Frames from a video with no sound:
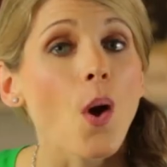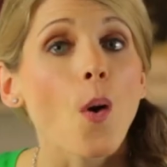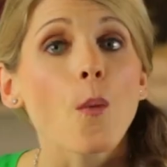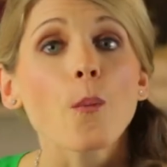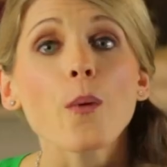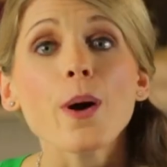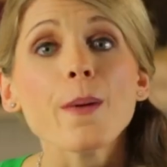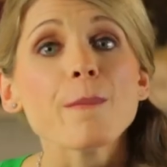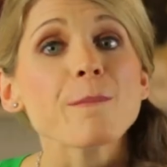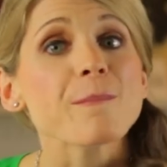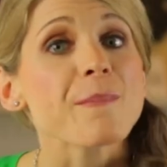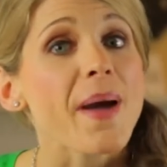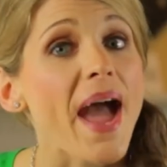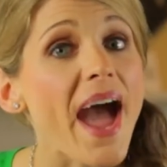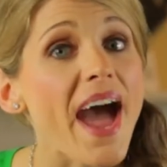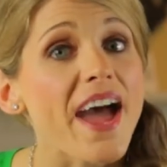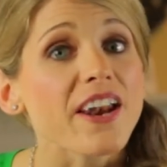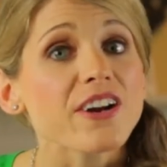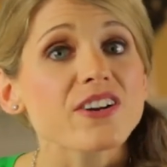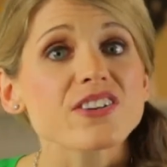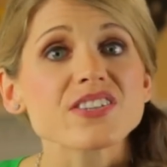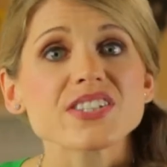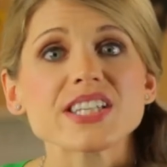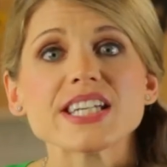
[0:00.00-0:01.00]
What
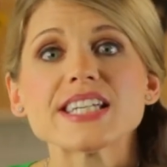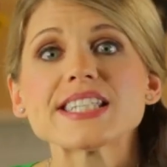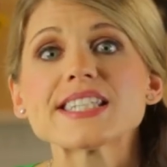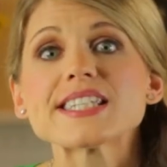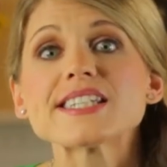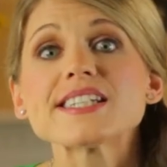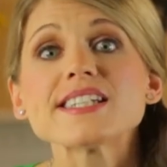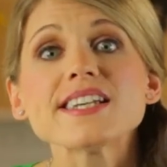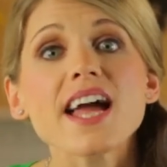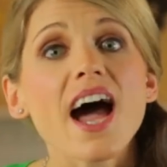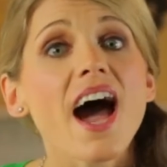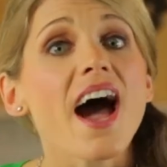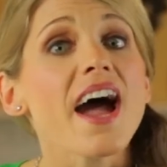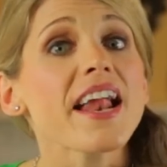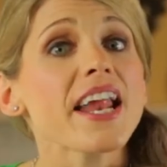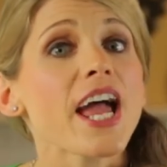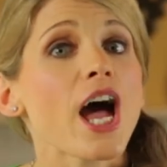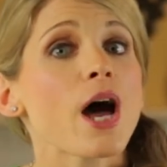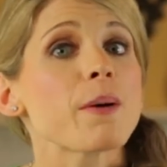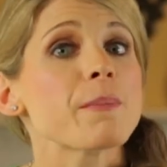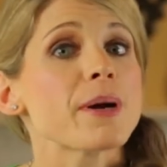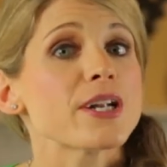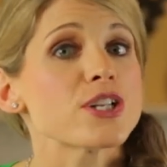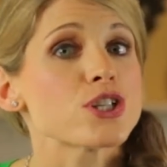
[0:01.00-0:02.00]
matters is not
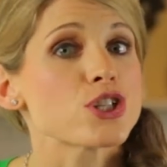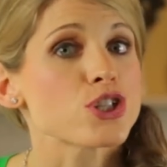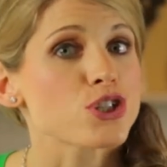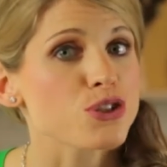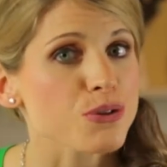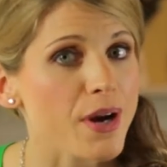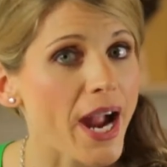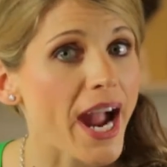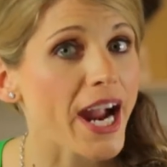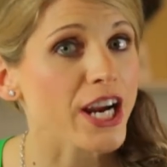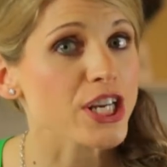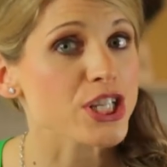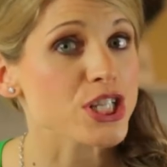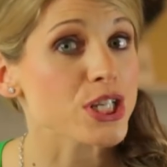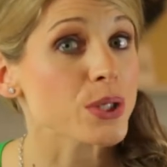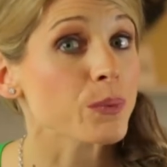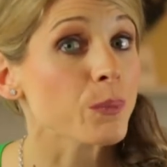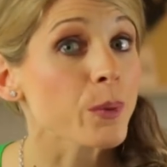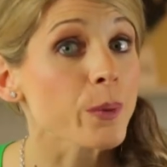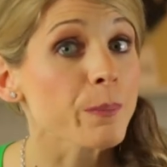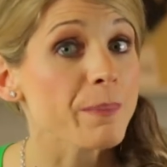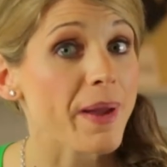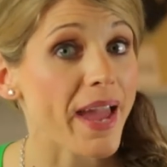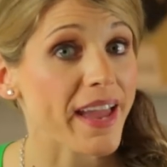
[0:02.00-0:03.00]
how much traction
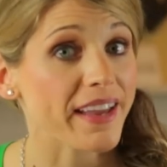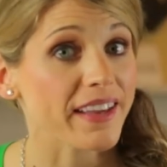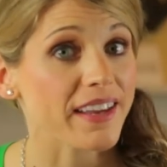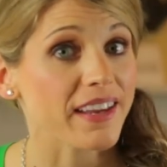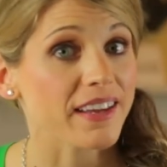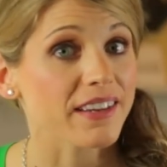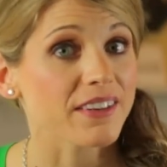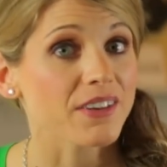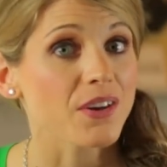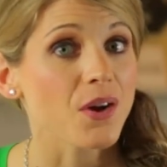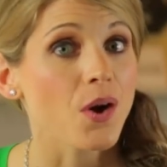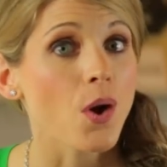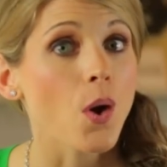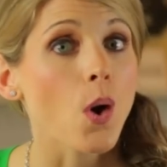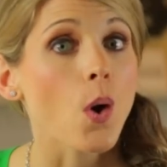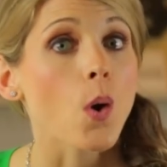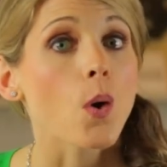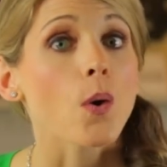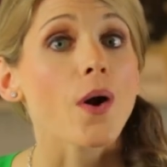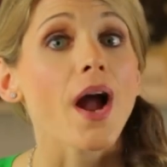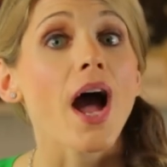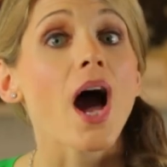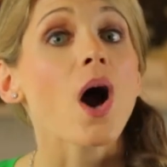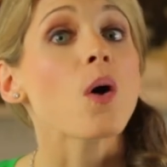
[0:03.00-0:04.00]
we're making
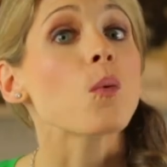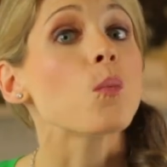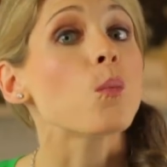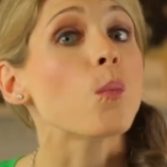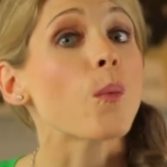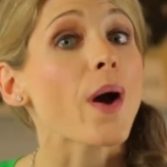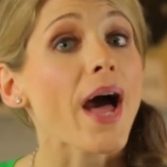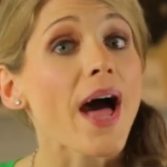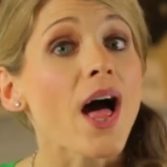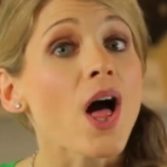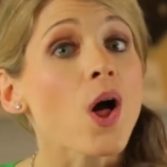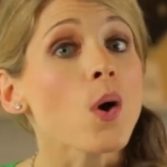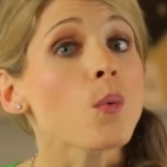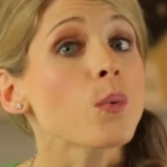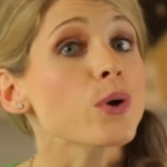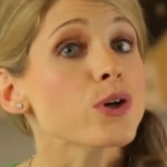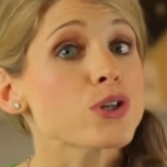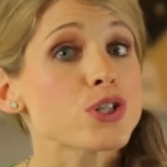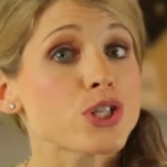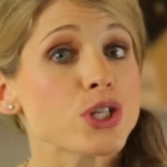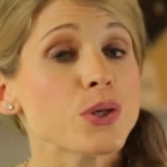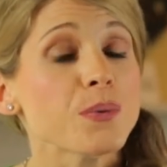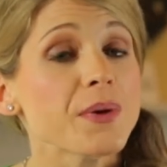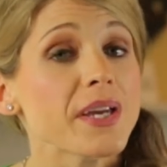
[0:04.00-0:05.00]
or how well we're
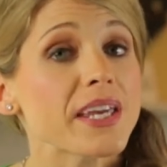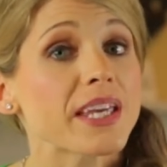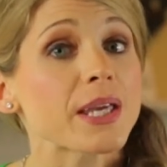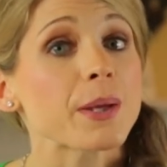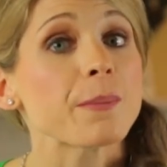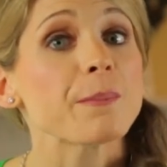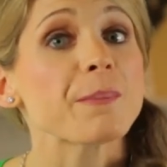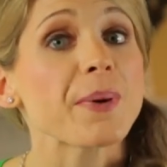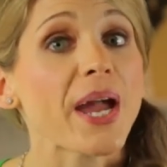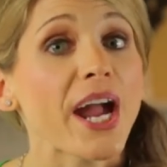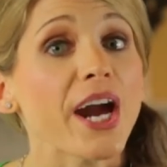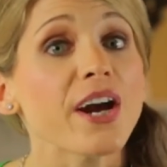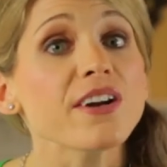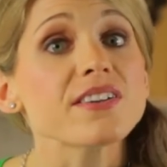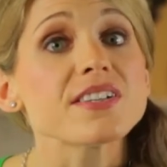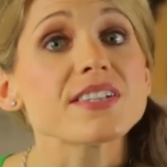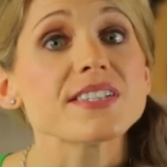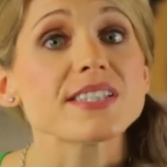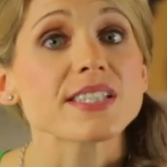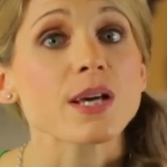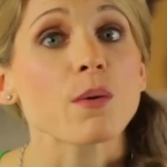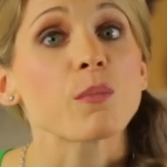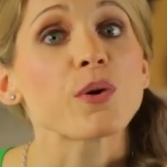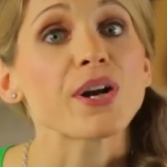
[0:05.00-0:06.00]
doing compared to
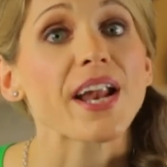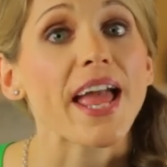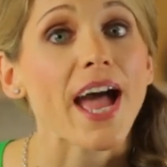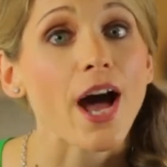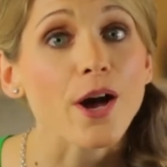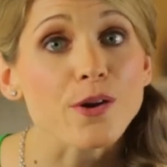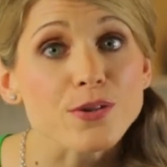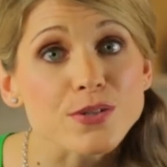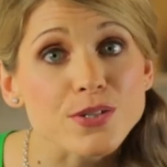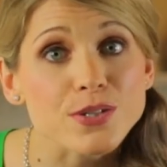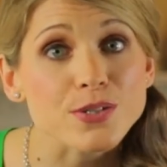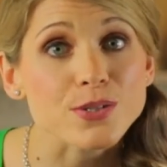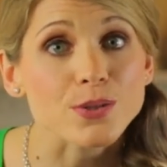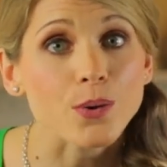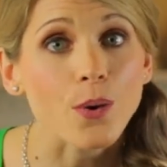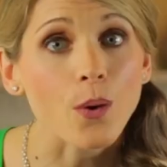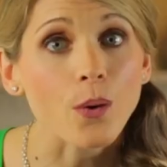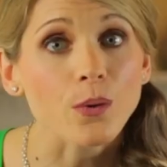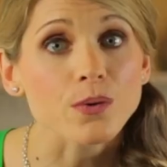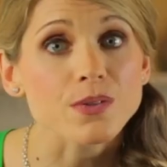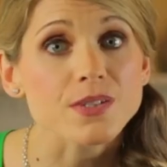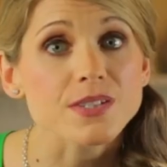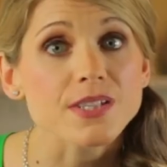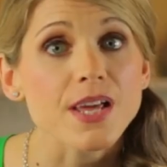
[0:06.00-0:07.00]
someone else's
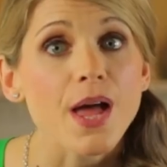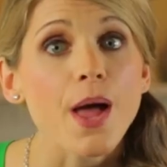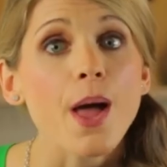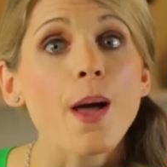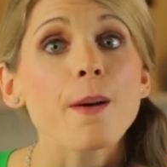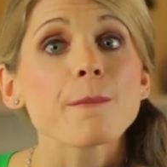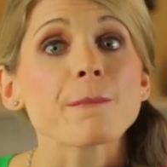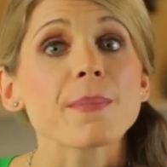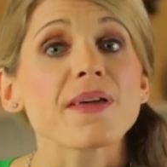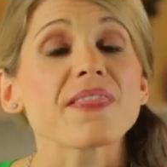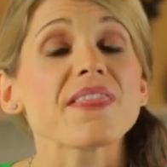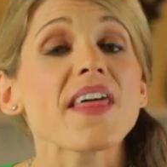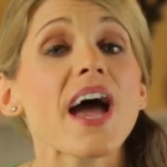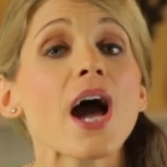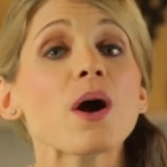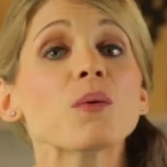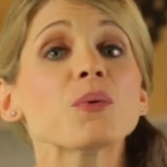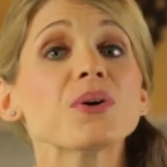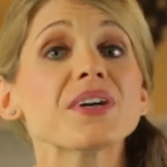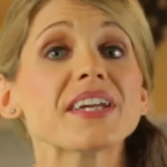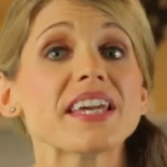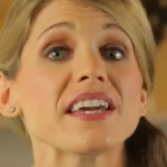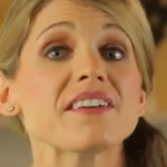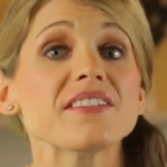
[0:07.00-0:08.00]
goals, but that
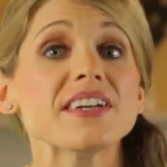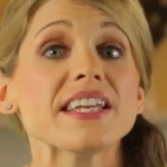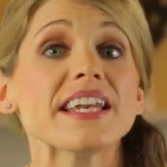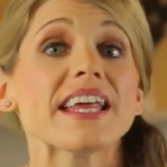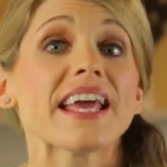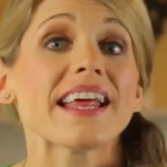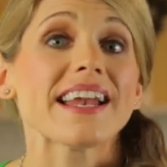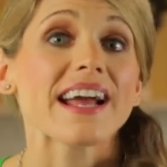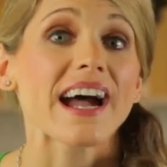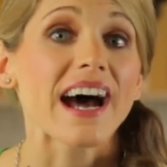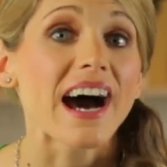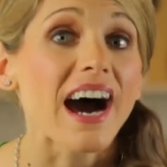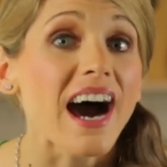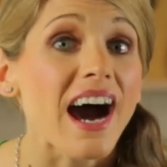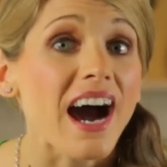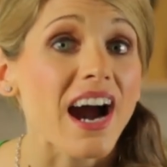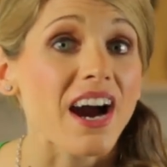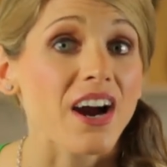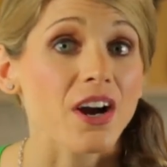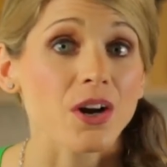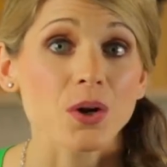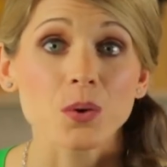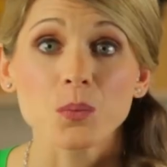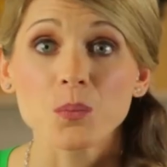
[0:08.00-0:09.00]
we're giving it
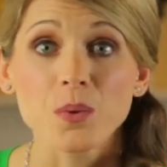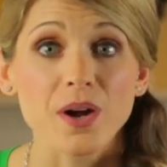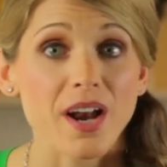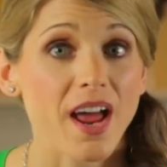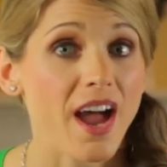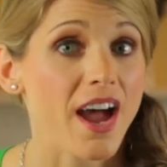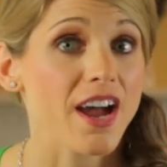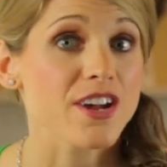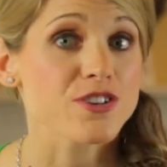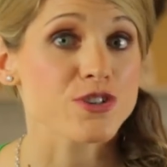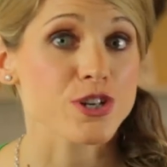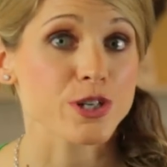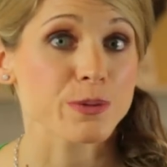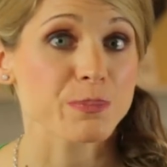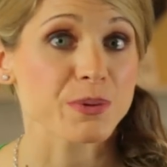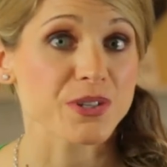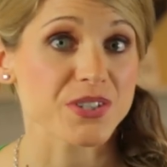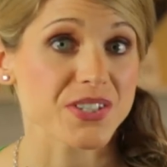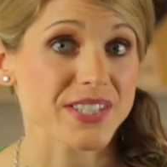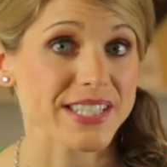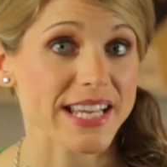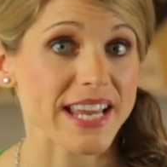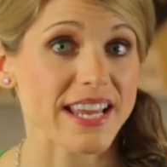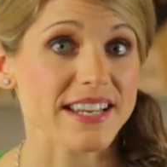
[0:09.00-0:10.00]
our
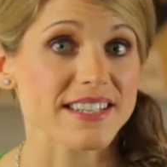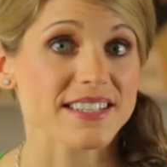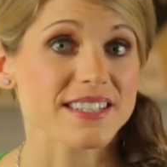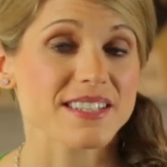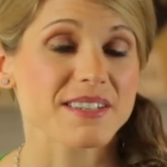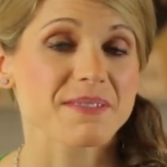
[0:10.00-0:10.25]
100%.